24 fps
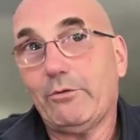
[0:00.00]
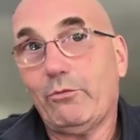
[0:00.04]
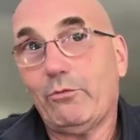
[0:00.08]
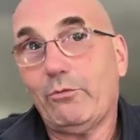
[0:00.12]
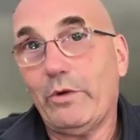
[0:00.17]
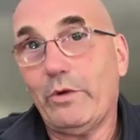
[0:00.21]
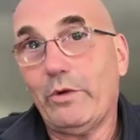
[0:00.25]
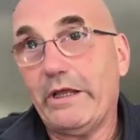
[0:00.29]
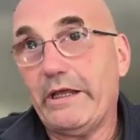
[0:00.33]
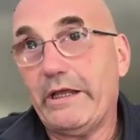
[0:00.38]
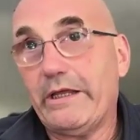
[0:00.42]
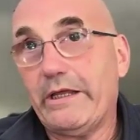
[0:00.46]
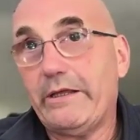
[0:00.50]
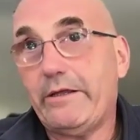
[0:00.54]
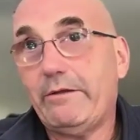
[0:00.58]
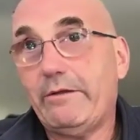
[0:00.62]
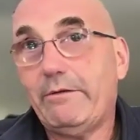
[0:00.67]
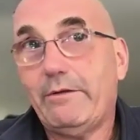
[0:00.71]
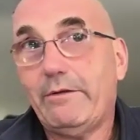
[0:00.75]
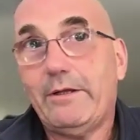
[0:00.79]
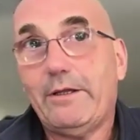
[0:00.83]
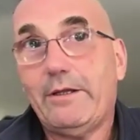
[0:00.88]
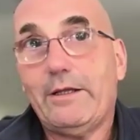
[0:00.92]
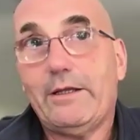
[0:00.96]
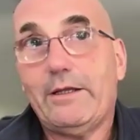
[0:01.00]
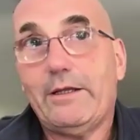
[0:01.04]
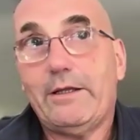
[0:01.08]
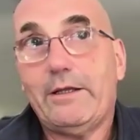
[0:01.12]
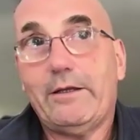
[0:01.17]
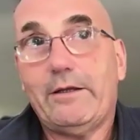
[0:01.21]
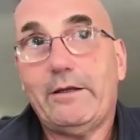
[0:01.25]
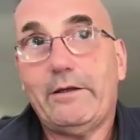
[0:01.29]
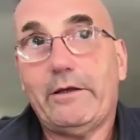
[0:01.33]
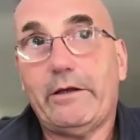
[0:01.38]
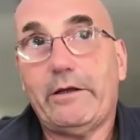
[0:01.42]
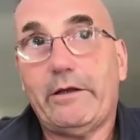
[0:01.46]
we
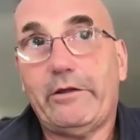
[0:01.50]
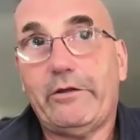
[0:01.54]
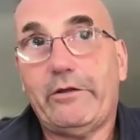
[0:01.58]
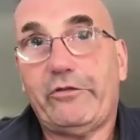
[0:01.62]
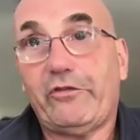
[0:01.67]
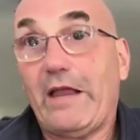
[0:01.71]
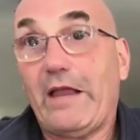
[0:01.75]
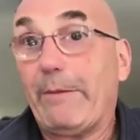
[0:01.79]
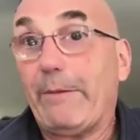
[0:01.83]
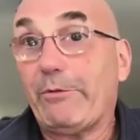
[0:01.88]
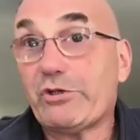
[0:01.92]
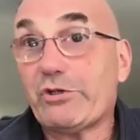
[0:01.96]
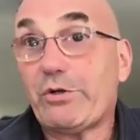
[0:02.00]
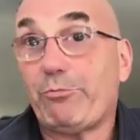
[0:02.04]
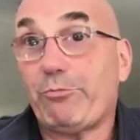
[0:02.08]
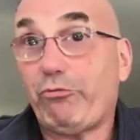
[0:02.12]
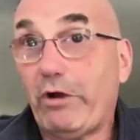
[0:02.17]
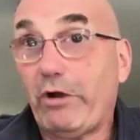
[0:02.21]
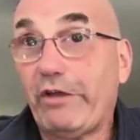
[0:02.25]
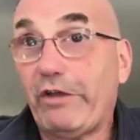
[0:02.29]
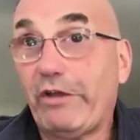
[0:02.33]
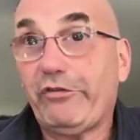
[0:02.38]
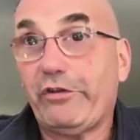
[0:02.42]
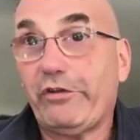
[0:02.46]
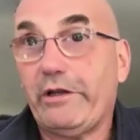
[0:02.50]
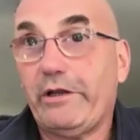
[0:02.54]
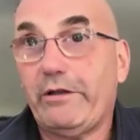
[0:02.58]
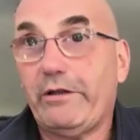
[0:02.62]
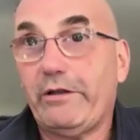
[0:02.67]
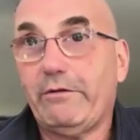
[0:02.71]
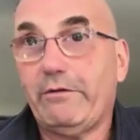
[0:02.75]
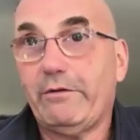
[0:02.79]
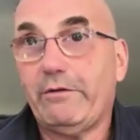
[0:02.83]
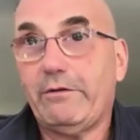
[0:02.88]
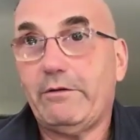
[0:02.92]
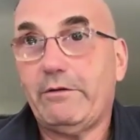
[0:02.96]
established a precedent
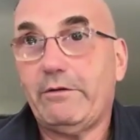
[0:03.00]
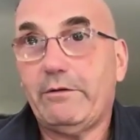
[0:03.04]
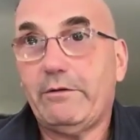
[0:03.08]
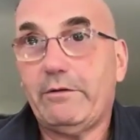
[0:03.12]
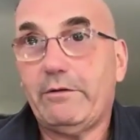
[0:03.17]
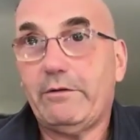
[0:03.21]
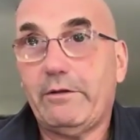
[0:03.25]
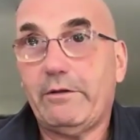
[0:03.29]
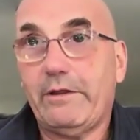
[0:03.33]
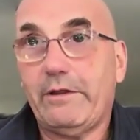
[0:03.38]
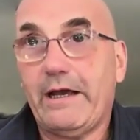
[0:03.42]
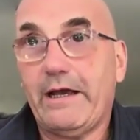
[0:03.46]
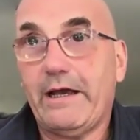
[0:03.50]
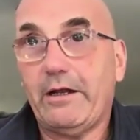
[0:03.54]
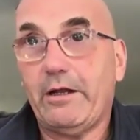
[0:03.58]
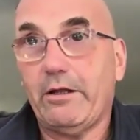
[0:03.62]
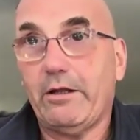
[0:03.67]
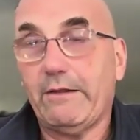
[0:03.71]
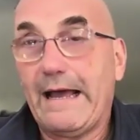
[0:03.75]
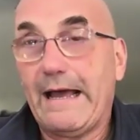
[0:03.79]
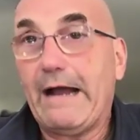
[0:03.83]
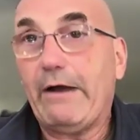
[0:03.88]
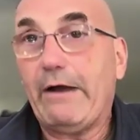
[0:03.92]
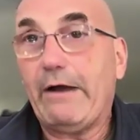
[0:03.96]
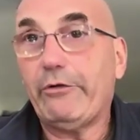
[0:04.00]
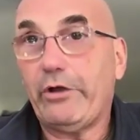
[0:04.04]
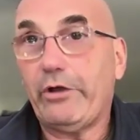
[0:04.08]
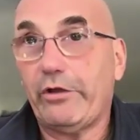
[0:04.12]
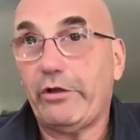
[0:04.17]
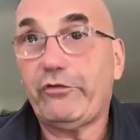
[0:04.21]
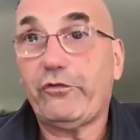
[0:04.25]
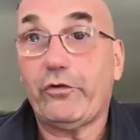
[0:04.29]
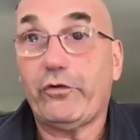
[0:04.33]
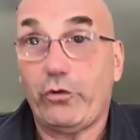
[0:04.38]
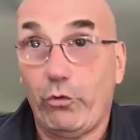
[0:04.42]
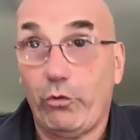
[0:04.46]
that allowed
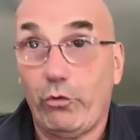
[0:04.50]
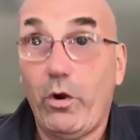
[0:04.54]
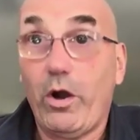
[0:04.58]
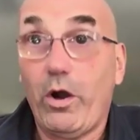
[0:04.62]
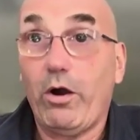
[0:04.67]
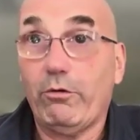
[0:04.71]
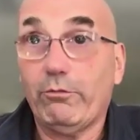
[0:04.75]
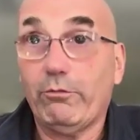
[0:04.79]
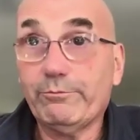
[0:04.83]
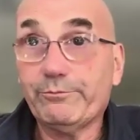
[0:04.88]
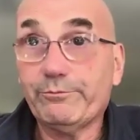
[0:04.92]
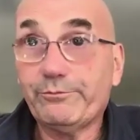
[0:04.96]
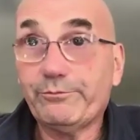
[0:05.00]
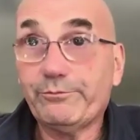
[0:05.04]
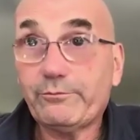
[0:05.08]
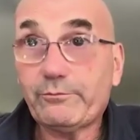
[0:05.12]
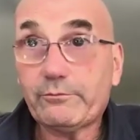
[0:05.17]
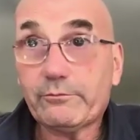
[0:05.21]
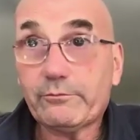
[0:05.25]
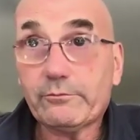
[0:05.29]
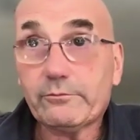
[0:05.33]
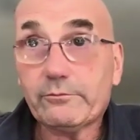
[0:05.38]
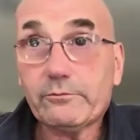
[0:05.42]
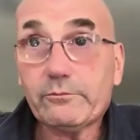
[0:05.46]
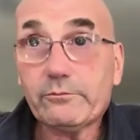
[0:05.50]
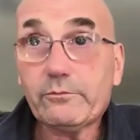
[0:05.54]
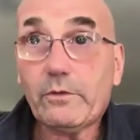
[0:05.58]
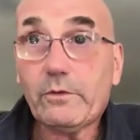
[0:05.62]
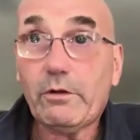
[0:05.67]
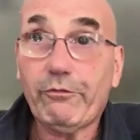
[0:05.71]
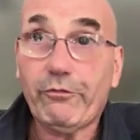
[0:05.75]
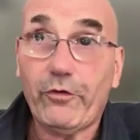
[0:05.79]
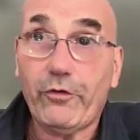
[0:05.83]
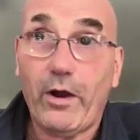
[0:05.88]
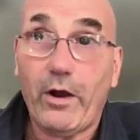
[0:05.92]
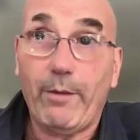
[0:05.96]
us to grow
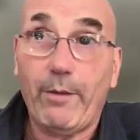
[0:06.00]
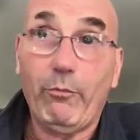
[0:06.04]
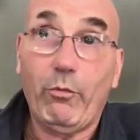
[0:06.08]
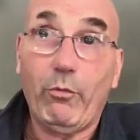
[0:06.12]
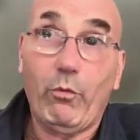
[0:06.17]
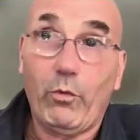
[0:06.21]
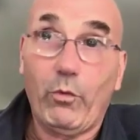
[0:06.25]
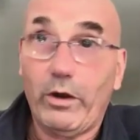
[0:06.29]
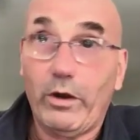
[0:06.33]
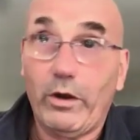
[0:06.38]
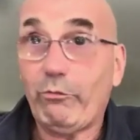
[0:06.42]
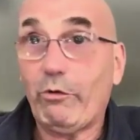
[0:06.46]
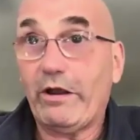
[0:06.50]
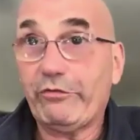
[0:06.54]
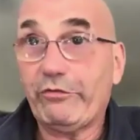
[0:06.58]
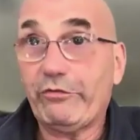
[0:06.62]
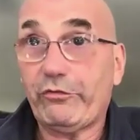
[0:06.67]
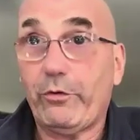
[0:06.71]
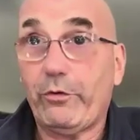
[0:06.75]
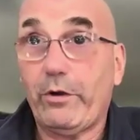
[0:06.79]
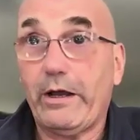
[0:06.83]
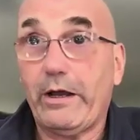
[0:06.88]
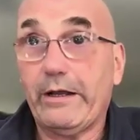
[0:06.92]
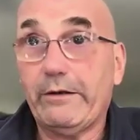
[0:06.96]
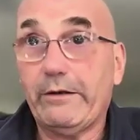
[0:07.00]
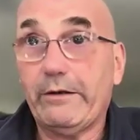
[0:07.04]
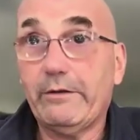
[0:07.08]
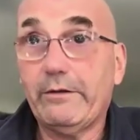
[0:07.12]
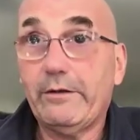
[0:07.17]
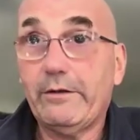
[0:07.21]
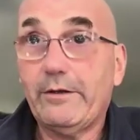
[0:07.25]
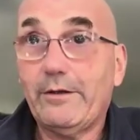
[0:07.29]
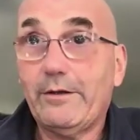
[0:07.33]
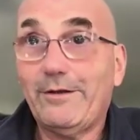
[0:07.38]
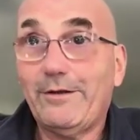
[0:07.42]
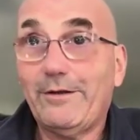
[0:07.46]
from one restaurant
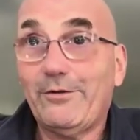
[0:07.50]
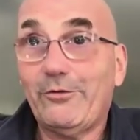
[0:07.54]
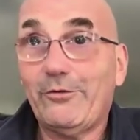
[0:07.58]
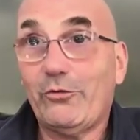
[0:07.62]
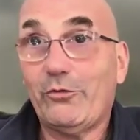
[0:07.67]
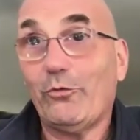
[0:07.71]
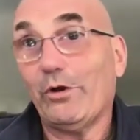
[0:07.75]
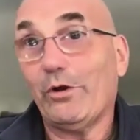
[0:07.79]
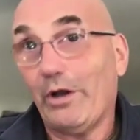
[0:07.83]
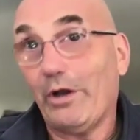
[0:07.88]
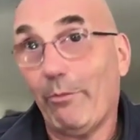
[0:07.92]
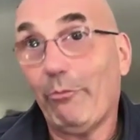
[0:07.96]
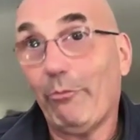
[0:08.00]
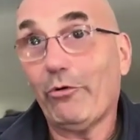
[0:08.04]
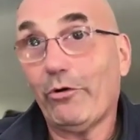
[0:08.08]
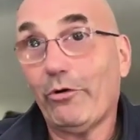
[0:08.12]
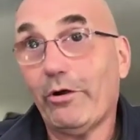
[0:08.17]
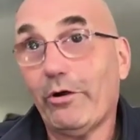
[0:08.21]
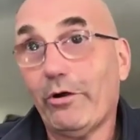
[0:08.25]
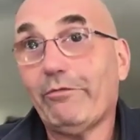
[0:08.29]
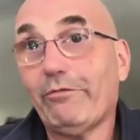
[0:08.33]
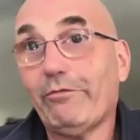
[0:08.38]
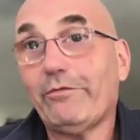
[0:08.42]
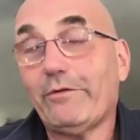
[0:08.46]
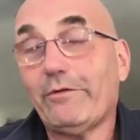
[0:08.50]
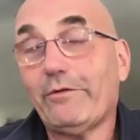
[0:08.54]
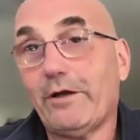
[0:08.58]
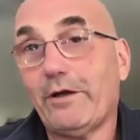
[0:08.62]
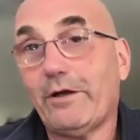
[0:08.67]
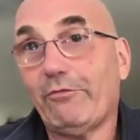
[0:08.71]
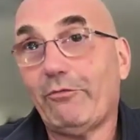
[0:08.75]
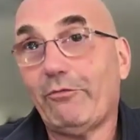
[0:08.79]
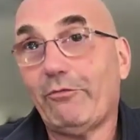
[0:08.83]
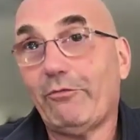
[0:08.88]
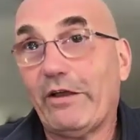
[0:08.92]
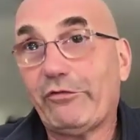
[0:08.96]
to a number of
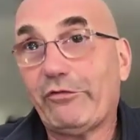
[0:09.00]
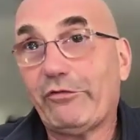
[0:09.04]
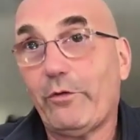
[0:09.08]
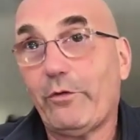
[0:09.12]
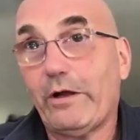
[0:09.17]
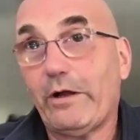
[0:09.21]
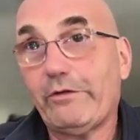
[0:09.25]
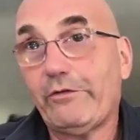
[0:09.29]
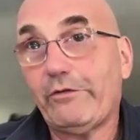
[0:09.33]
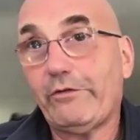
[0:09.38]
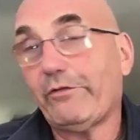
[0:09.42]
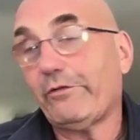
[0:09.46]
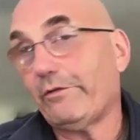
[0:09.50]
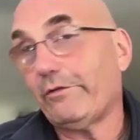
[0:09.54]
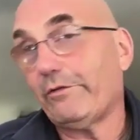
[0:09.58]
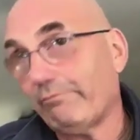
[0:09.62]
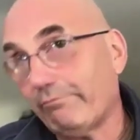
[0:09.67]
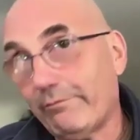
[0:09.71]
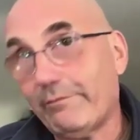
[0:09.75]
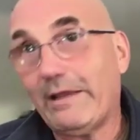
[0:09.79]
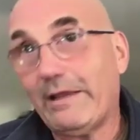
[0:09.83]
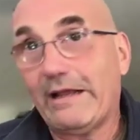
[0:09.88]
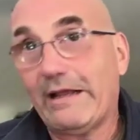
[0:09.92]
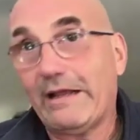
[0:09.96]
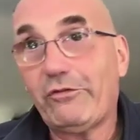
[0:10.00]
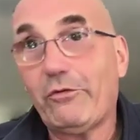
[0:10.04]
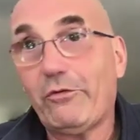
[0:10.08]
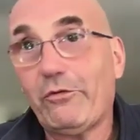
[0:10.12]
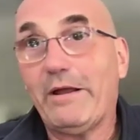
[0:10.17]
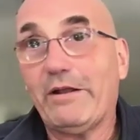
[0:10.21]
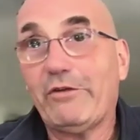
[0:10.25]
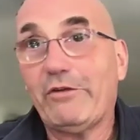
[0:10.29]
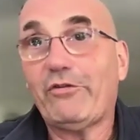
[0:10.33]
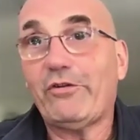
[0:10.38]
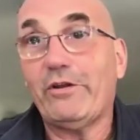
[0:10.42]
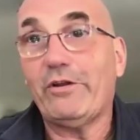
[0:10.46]
restaurants, not to
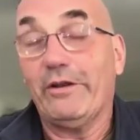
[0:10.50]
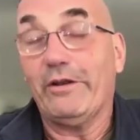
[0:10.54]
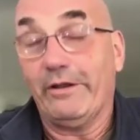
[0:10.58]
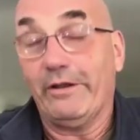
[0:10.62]
mention.